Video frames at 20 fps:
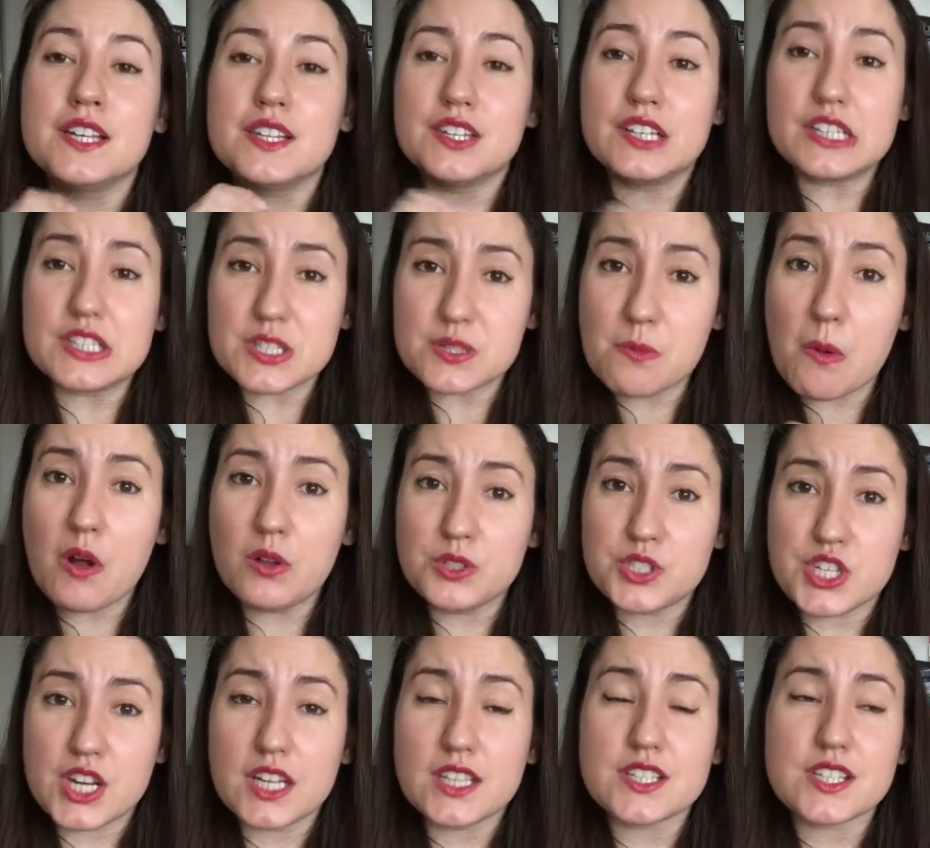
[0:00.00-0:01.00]
There are small
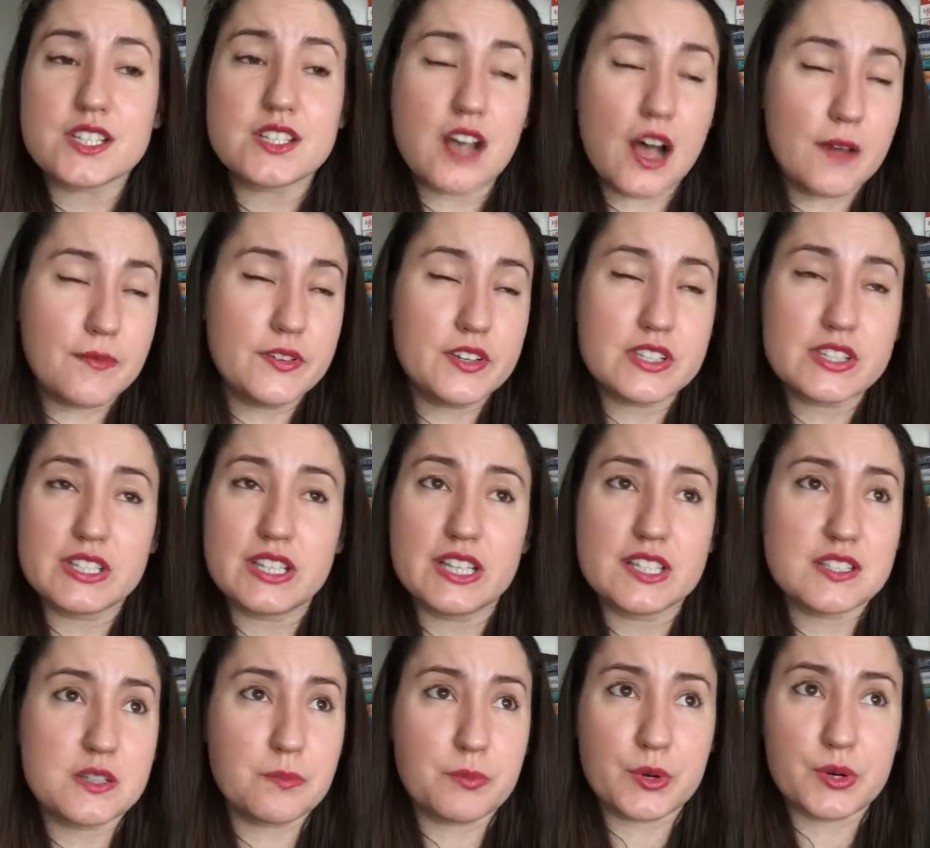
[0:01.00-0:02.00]
changes, obviously,
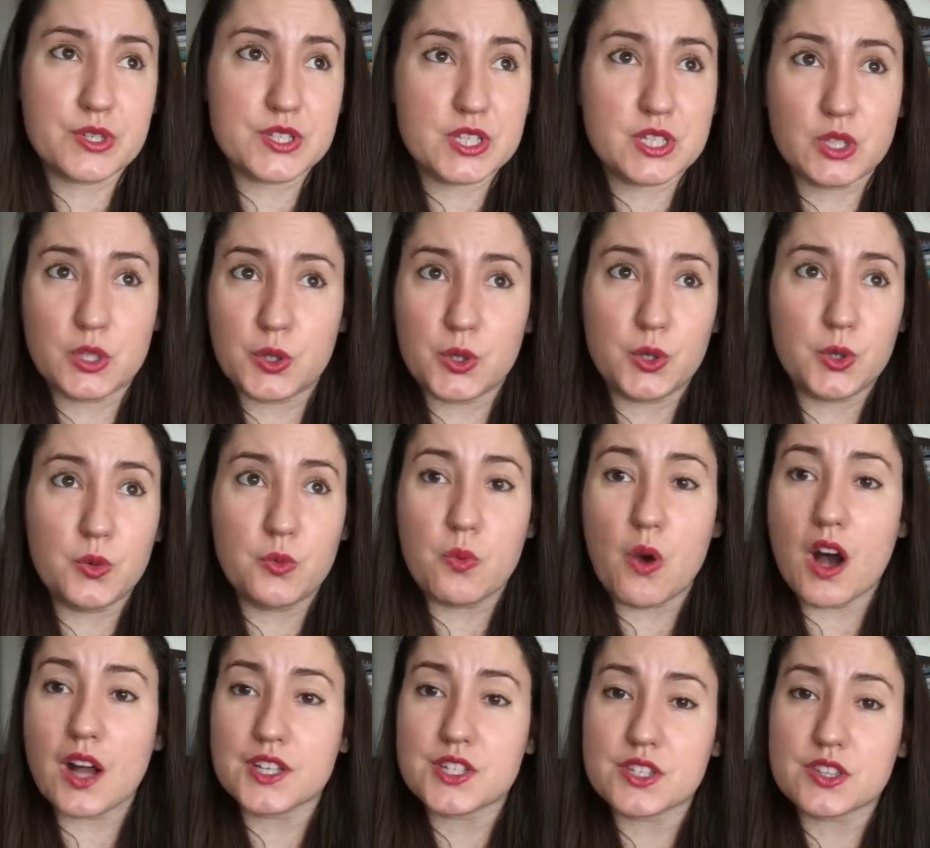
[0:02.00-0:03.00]
as the person who
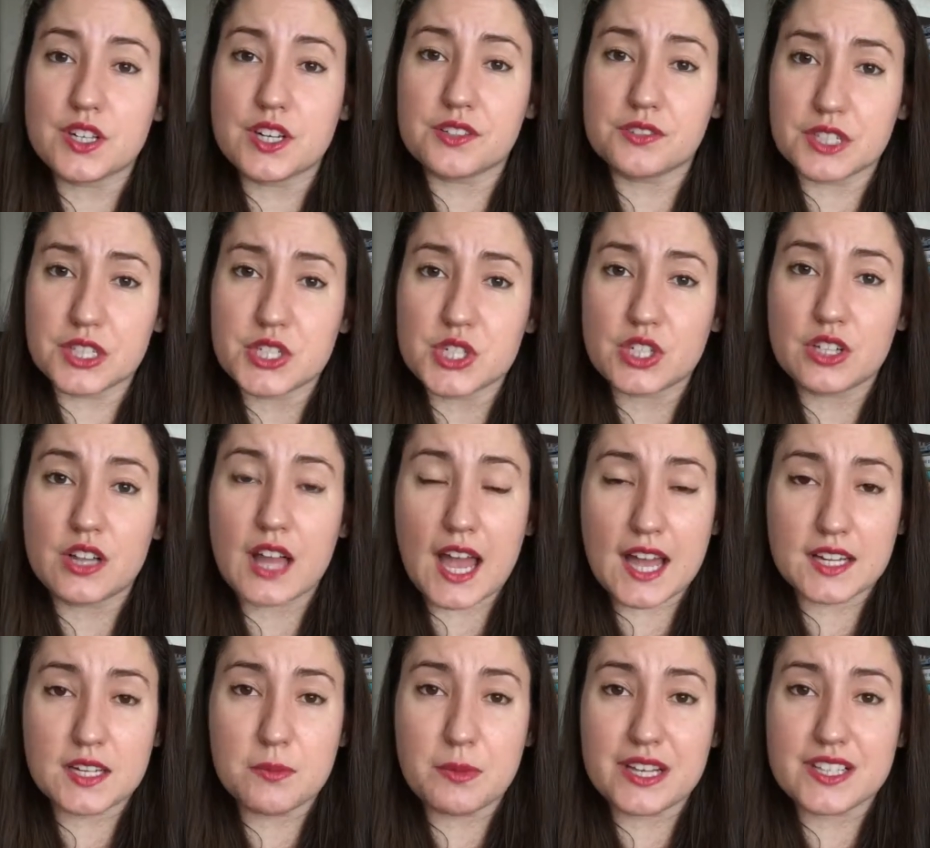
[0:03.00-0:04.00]
watched the original
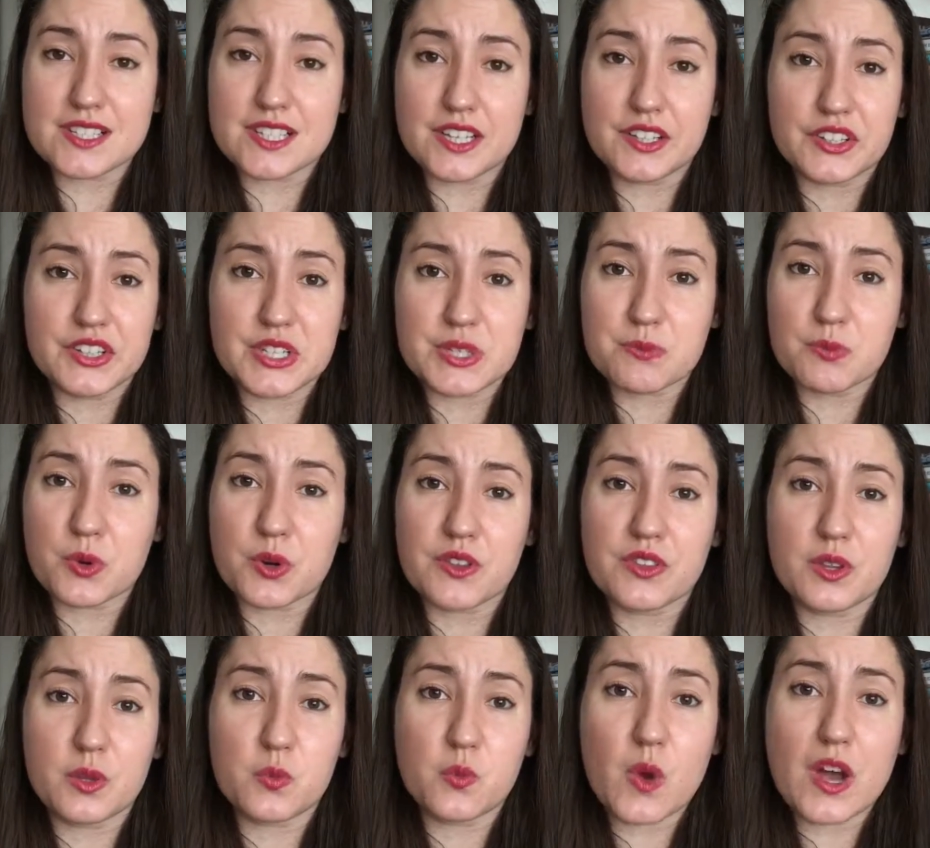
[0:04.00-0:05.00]
anime series more
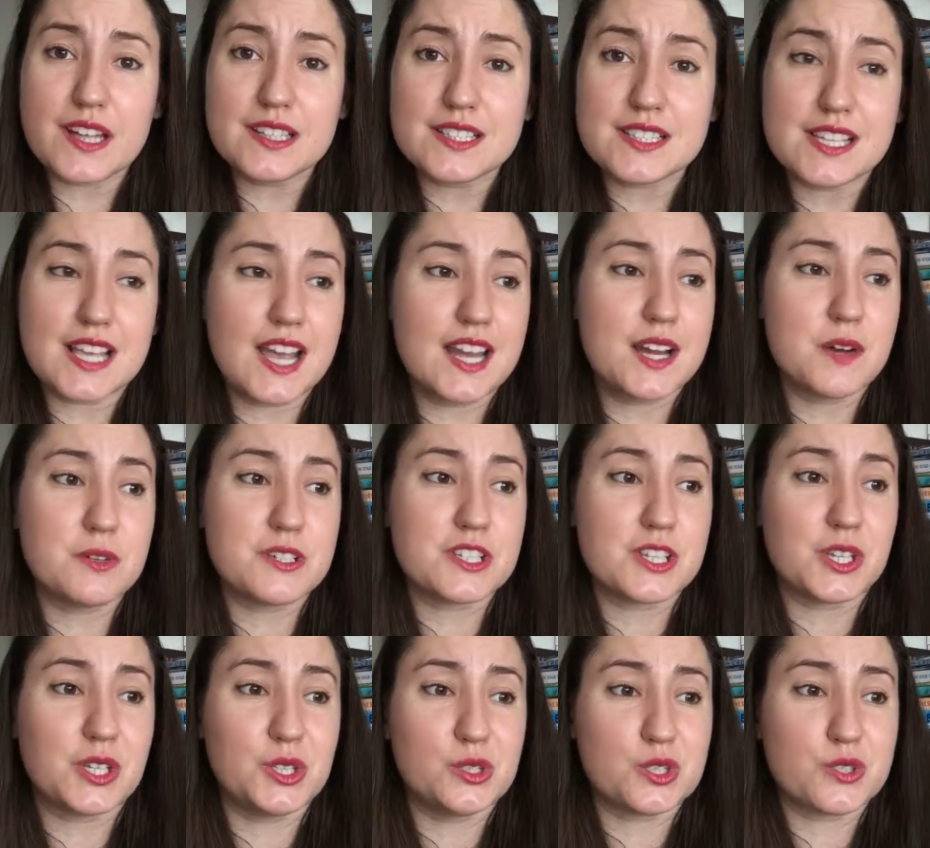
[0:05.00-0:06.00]
than once, and I was
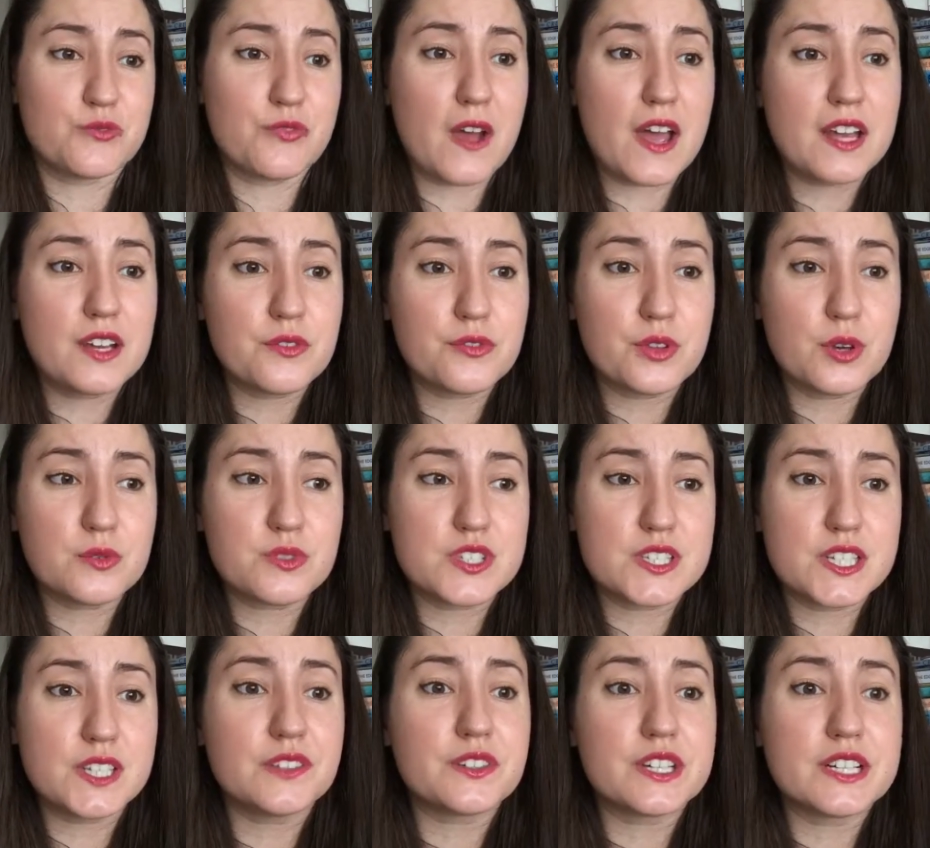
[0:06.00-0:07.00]
a huge fan of those
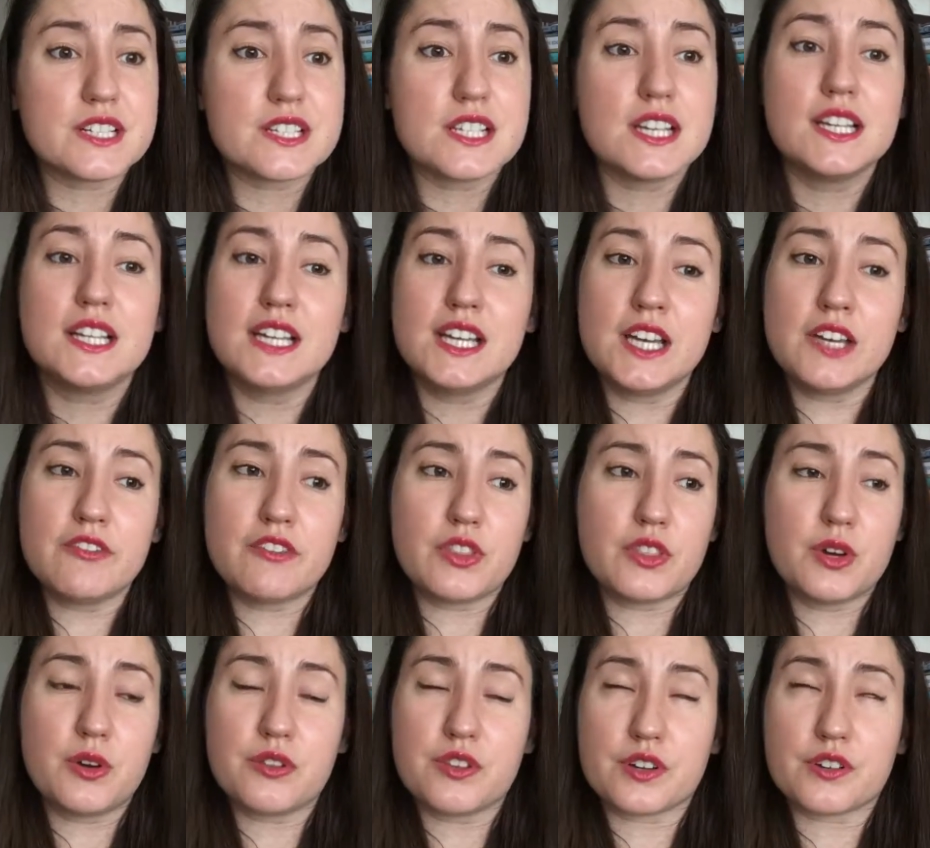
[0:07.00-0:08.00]
series, even
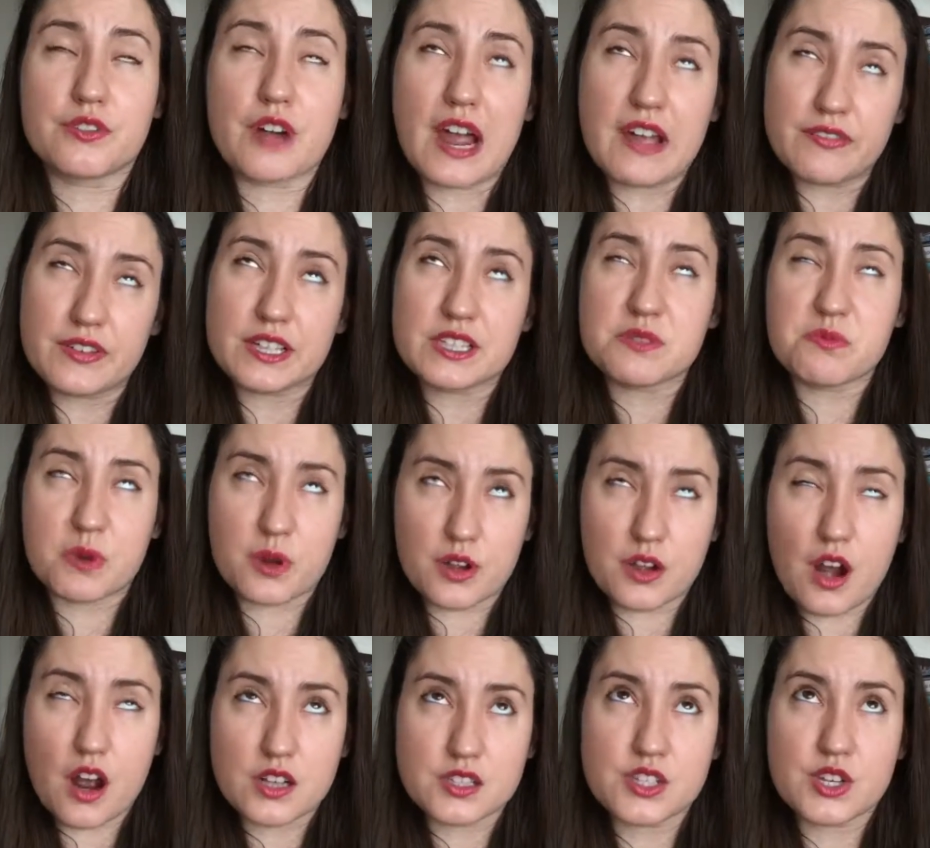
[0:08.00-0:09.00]
though the graphics were
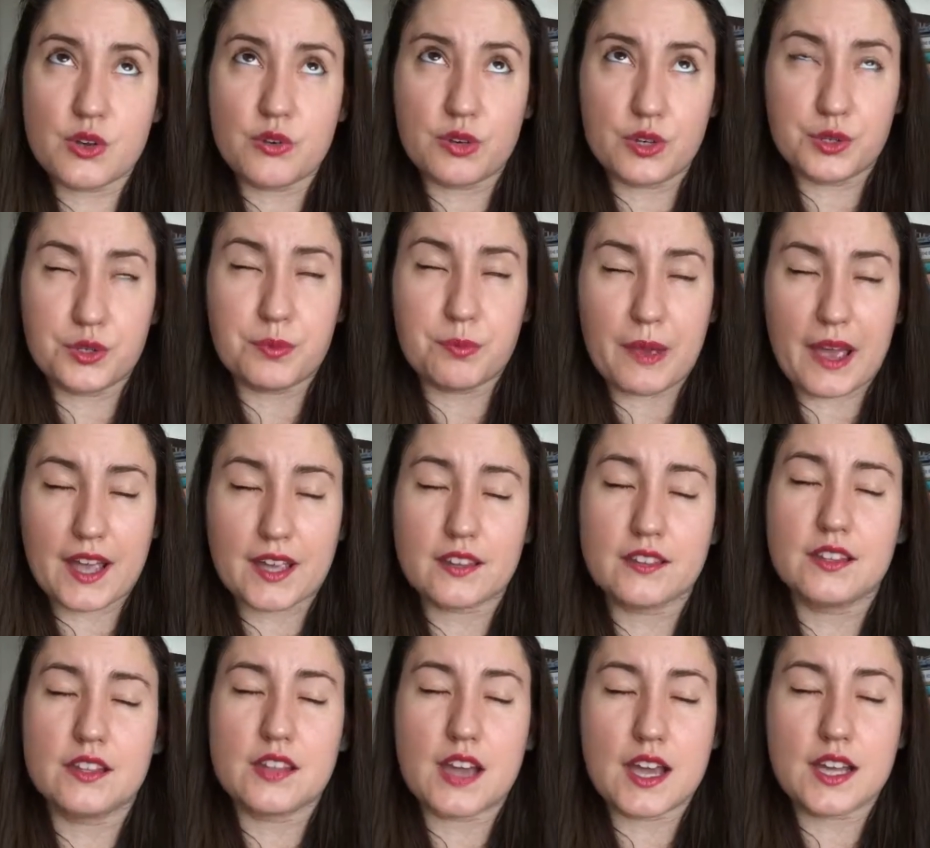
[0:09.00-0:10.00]
not so good back in
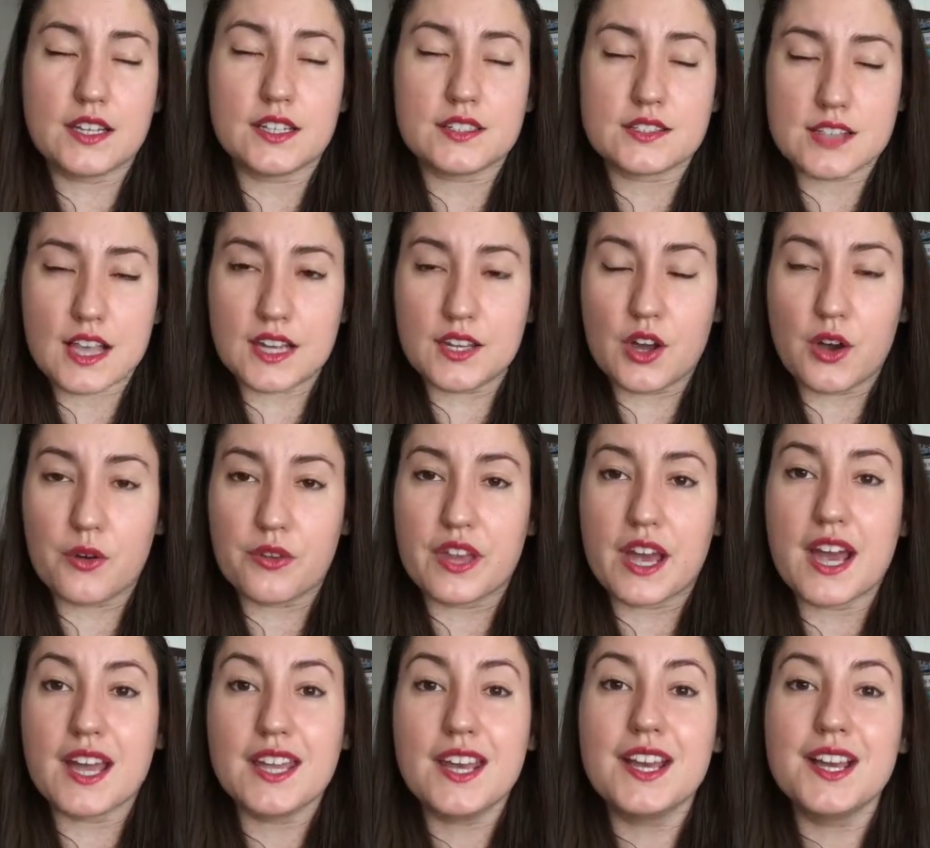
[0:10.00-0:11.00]
the 90s, I know
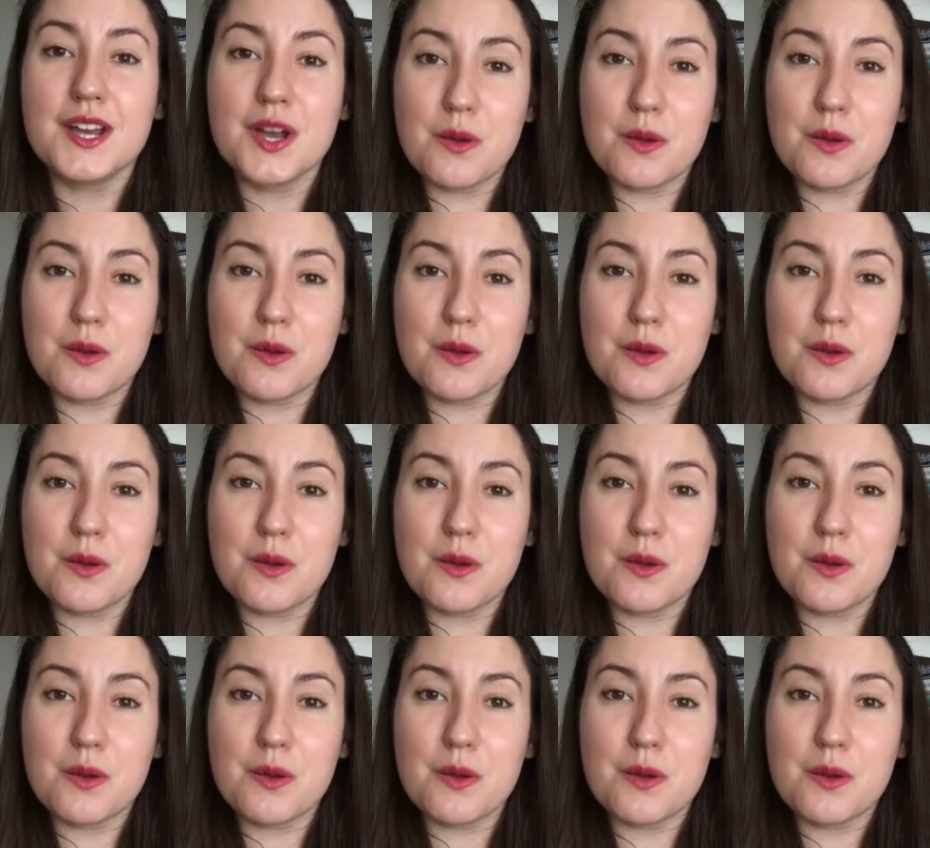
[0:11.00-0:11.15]
that.